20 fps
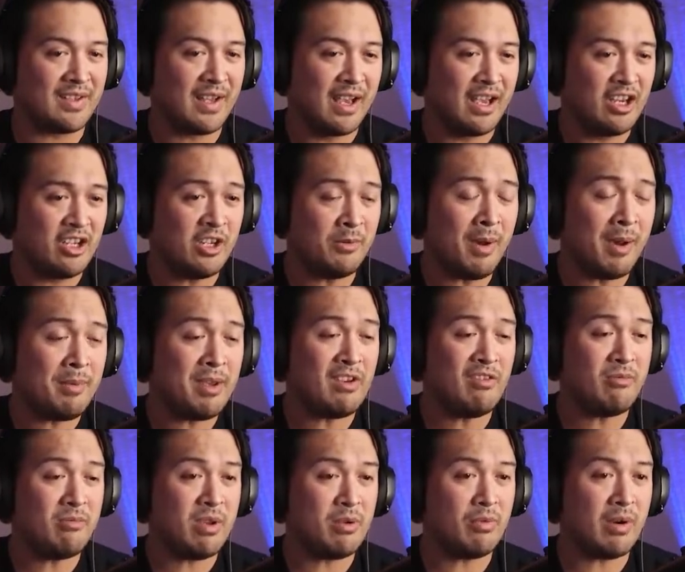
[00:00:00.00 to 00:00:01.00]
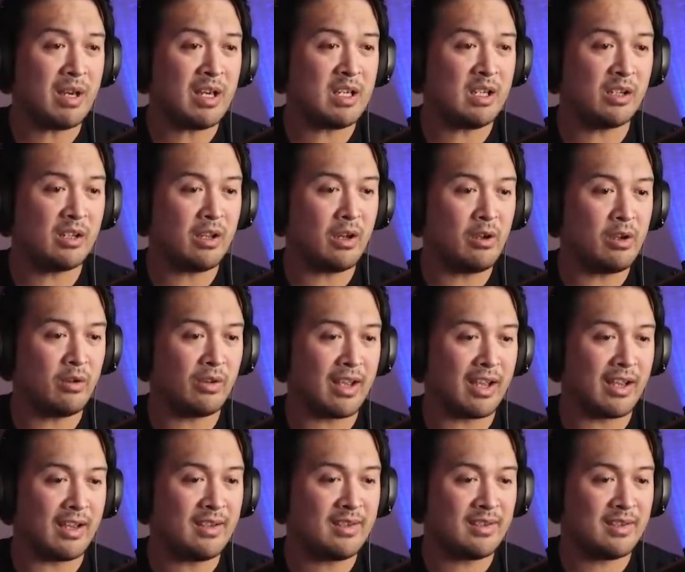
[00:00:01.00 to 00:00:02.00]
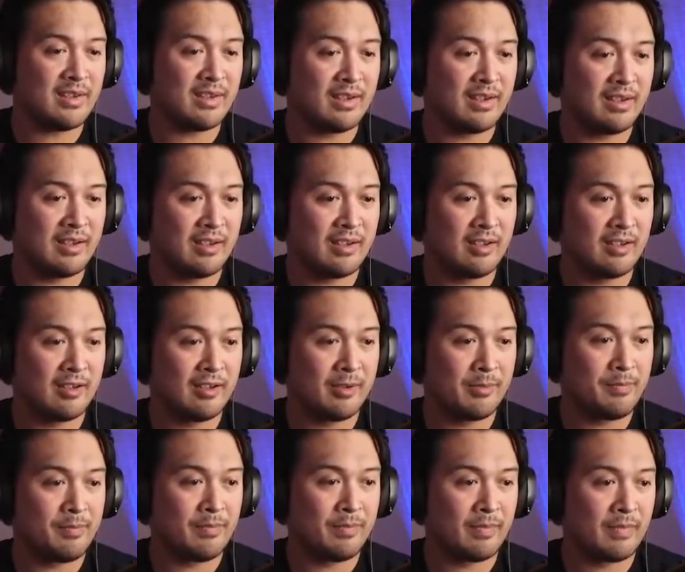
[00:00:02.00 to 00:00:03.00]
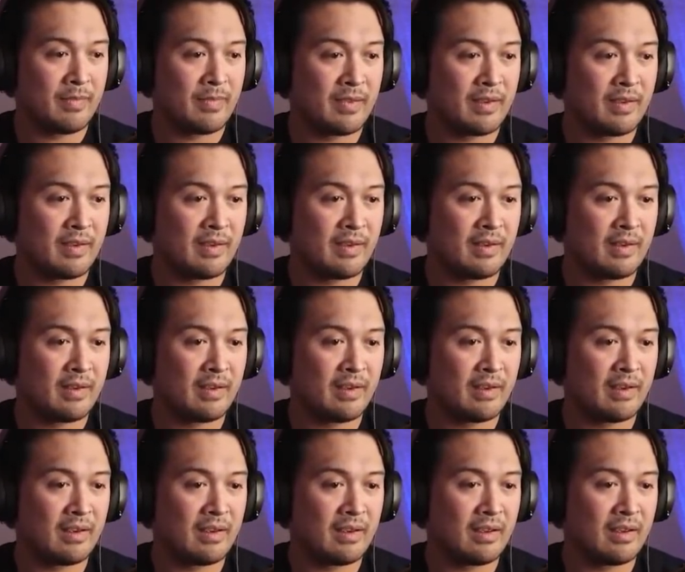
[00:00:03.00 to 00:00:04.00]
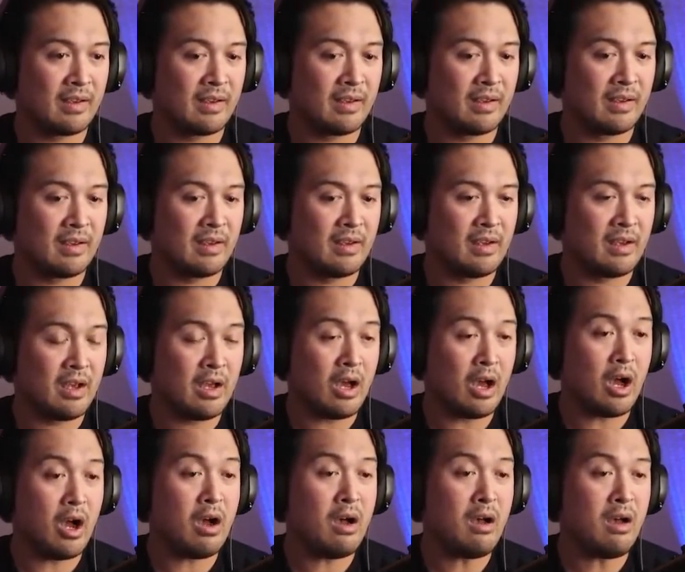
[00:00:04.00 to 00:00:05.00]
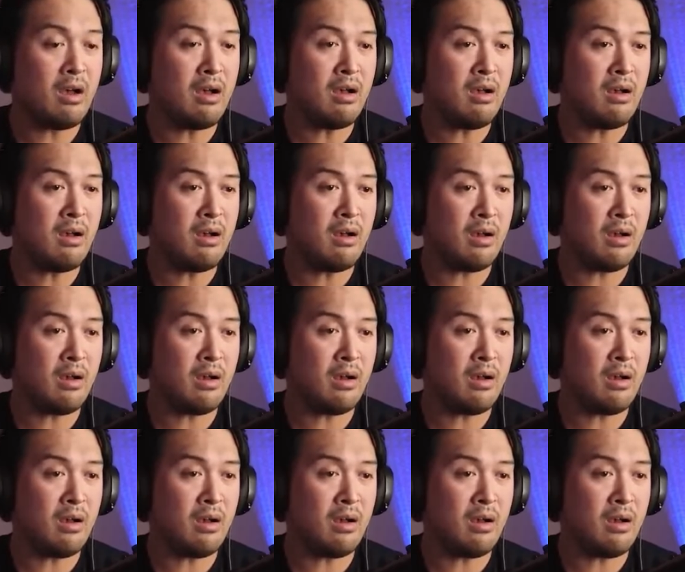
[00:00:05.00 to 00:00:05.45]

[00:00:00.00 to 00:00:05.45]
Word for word: well, I'll be honest with you, since then I thought that the developers completely just trashed the